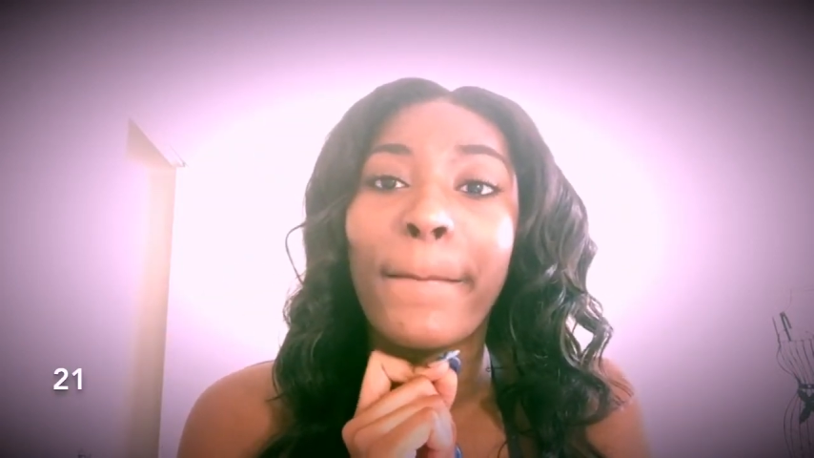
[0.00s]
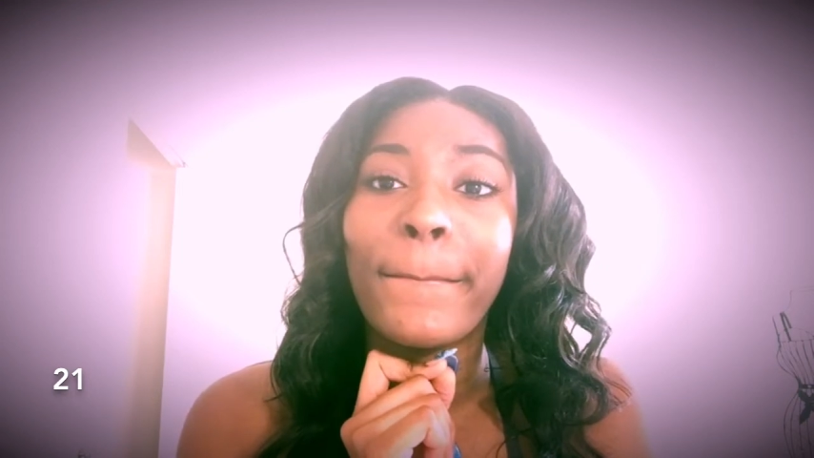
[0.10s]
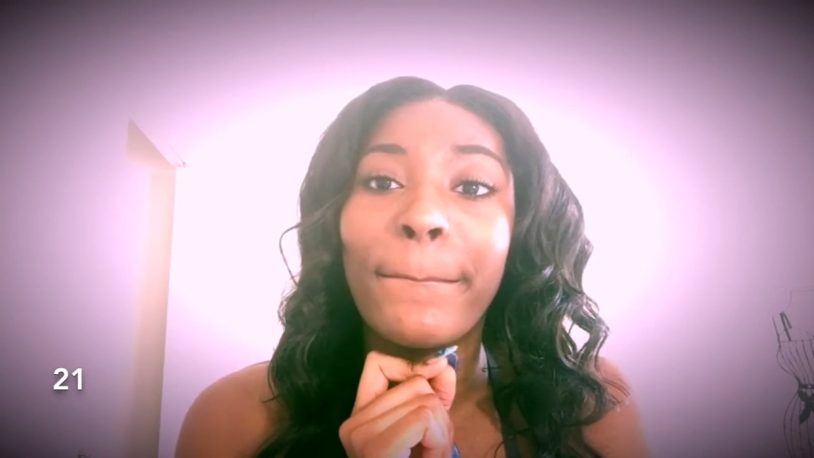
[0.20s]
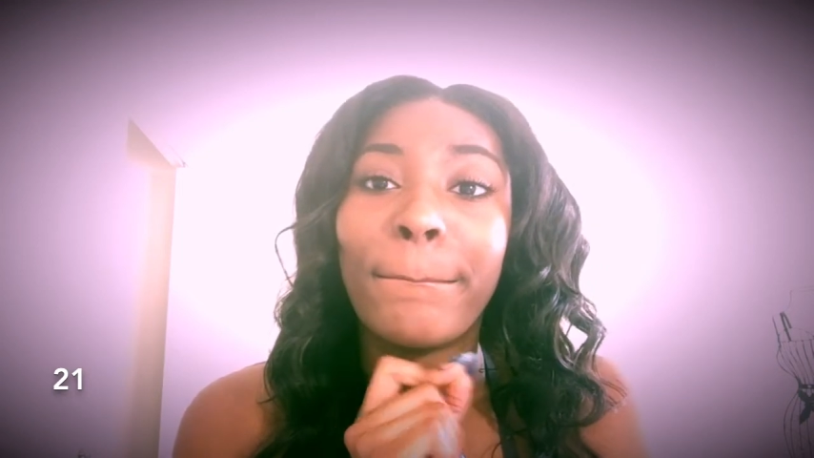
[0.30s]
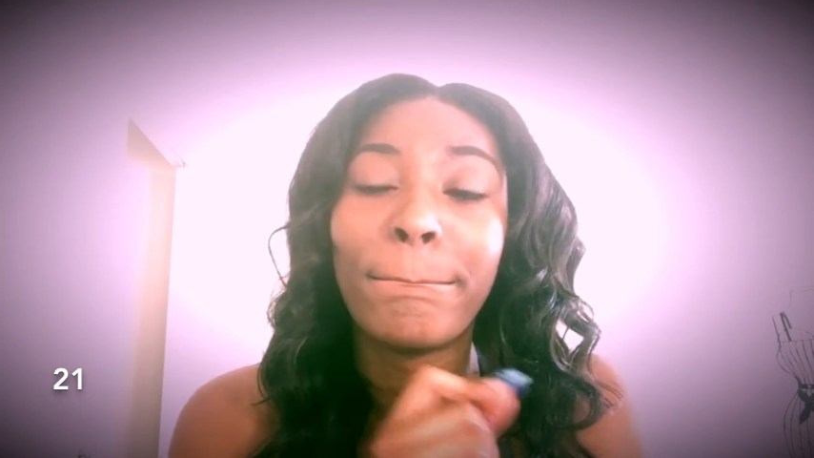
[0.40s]

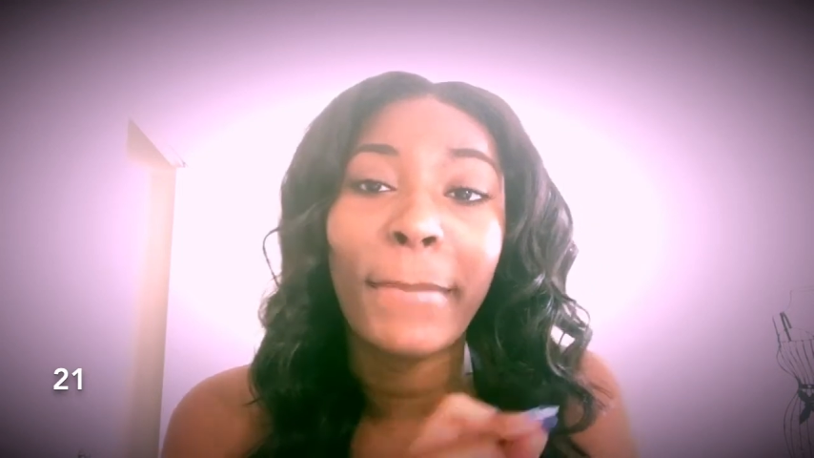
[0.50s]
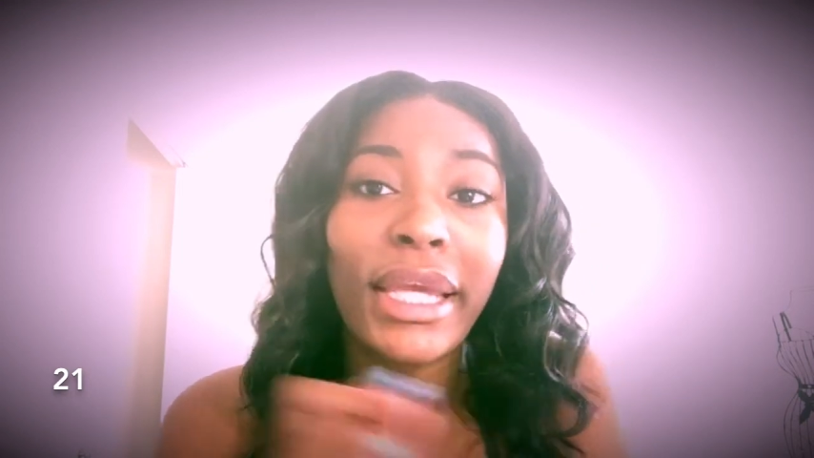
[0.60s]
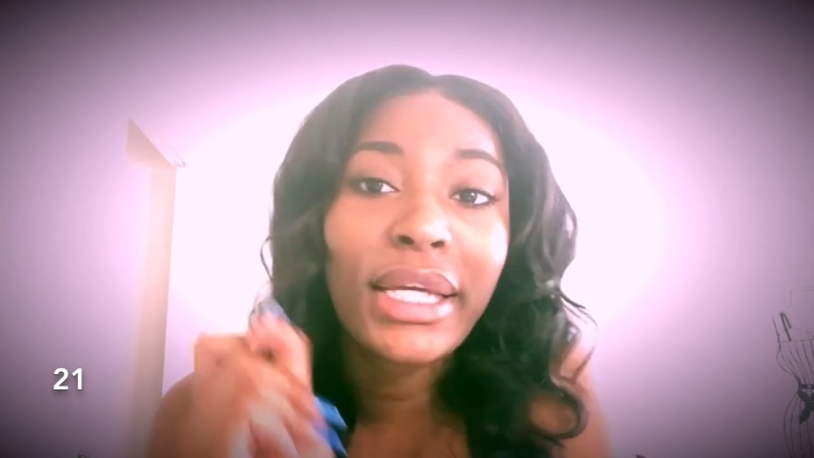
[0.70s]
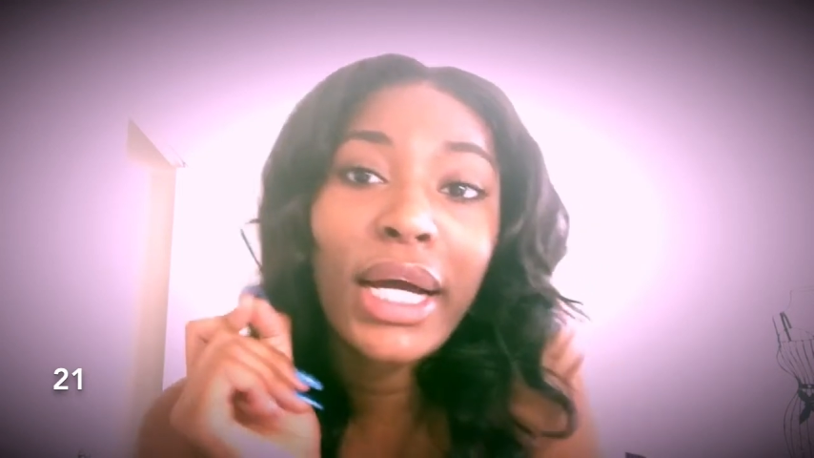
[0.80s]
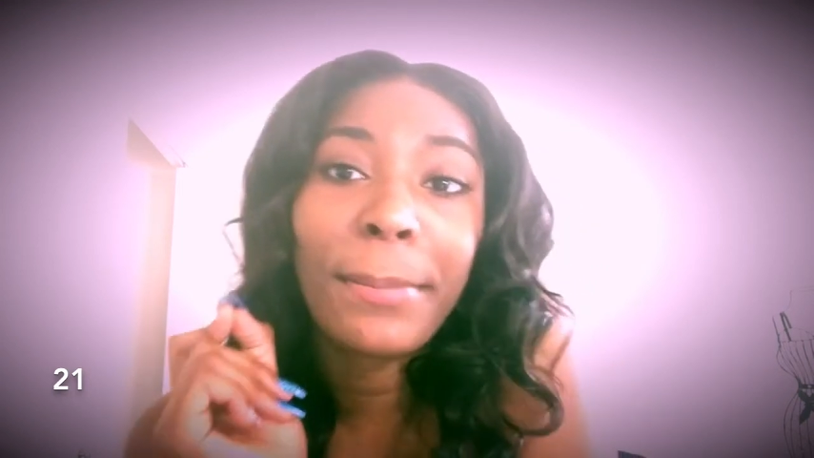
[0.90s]

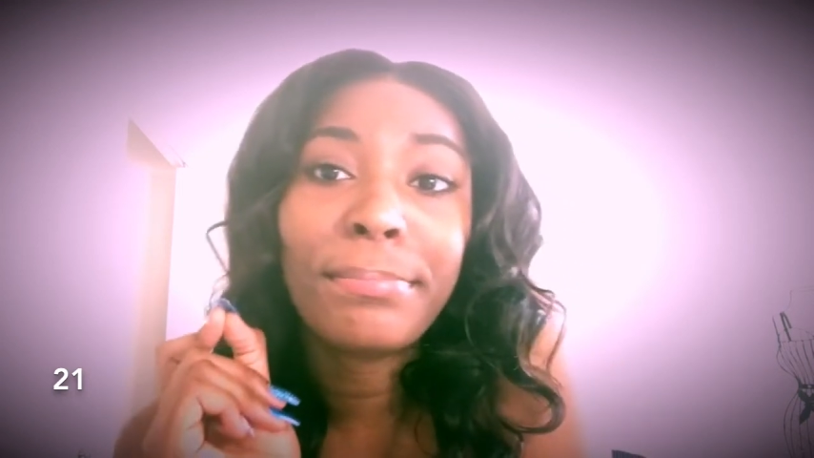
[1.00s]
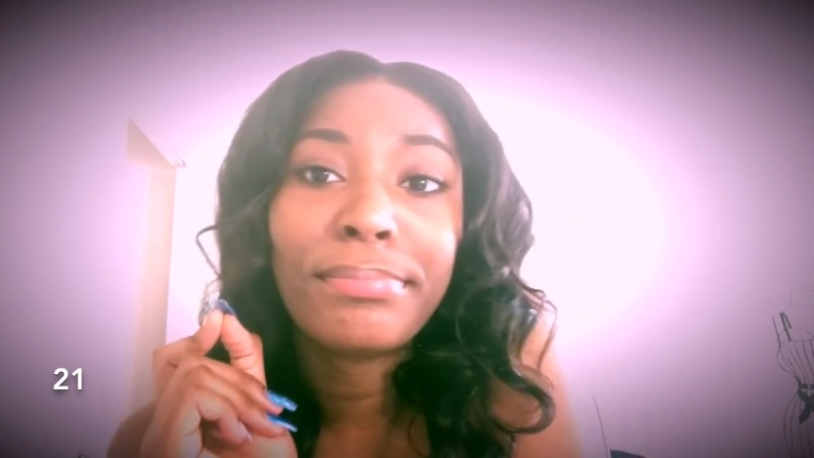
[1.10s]
makeup